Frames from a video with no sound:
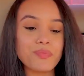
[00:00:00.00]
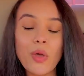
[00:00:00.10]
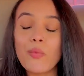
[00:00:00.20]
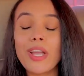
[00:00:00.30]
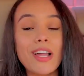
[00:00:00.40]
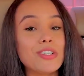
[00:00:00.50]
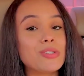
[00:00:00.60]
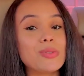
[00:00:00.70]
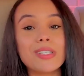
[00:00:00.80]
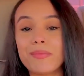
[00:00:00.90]
we got to
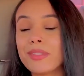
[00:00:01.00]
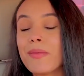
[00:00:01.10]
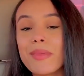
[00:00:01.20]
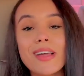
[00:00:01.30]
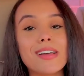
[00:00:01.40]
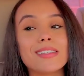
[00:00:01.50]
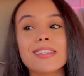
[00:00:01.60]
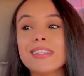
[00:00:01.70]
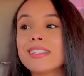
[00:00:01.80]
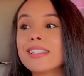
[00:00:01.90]
do something, because
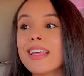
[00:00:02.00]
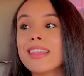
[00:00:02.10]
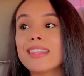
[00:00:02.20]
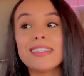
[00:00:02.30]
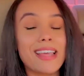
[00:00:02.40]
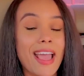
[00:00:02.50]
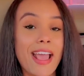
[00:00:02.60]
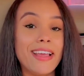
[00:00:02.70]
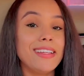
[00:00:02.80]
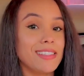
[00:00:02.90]
this
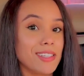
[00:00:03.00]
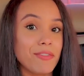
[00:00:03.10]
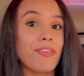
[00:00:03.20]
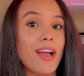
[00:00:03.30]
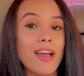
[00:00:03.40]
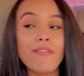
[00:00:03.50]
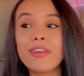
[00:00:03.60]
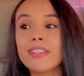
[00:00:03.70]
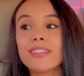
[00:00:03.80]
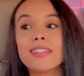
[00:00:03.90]
8 to 5
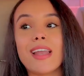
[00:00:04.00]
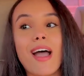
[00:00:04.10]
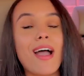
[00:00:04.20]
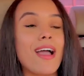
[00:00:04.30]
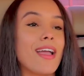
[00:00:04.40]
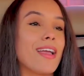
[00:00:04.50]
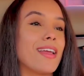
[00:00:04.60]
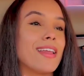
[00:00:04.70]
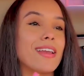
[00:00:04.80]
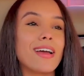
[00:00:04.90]
is
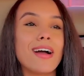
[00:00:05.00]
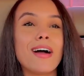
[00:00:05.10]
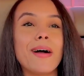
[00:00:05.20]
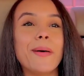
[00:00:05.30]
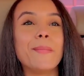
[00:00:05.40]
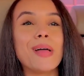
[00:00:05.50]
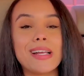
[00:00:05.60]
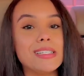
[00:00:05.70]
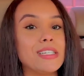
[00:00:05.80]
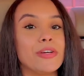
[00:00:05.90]
not
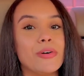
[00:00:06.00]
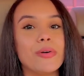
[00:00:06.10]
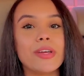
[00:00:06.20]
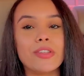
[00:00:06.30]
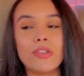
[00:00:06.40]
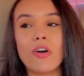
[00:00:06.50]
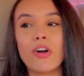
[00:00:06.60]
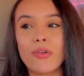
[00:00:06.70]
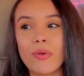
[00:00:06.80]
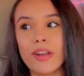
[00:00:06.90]
ideal in the
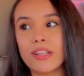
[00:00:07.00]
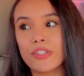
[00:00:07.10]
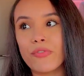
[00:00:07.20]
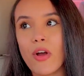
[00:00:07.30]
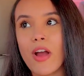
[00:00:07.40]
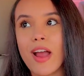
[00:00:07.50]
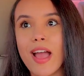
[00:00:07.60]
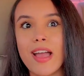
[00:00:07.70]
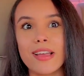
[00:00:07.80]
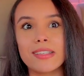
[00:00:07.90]
long run as far
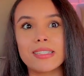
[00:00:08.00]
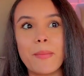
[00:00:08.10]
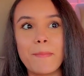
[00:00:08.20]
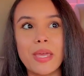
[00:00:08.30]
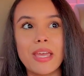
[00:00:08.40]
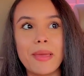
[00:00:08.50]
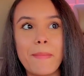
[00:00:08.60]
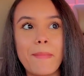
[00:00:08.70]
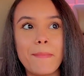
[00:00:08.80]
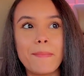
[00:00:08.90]
as me
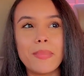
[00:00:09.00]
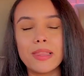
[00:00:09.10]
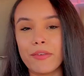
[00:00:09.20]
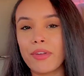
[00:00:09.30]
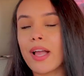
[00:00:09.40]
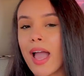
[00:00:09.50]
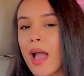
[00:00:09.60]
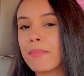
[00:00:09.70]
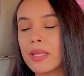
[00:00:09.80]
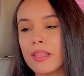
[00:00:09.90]
living a
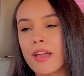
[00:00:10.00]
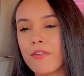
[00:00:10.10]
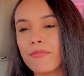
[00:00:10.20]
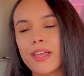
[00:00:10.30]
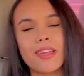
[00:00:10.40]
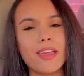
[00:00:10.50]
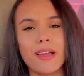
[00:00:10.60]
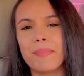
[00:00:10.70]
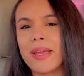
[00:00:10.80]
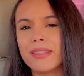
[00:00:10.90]
happy life. Like,
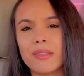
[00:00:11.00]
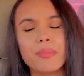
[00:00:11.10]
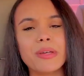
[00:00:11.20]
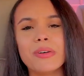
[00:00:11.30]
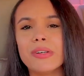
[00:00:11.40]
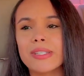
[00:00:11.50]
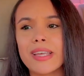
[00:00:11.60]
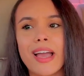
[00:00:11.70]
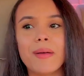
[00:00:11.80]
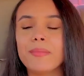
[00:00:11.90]
yeah, it pays the bills,
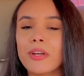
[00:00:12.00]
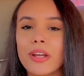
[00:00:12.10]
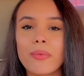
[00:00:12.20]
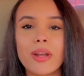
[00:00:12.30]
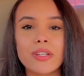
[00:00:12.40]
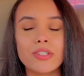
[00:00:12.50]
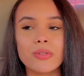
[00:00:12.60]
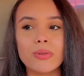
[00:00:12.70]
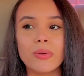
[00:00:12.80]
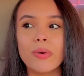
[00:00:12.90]
yeah, I'm good at what I
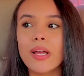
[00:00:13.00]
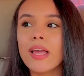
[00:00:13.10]
do,